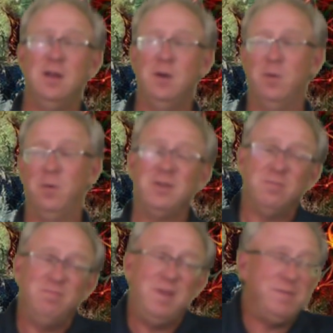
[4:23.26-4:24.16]
What are
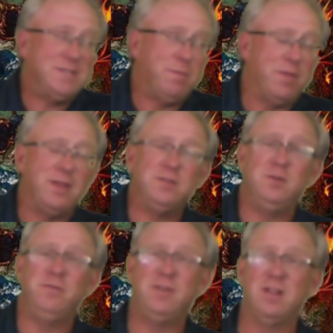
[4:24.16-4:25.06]
maybe some of the things
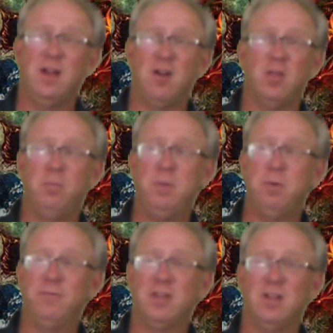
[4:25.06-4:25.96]
you've declared other people
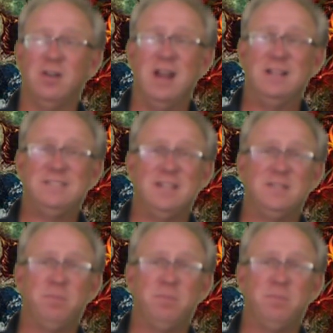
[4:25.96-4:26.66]
have declared nonsense,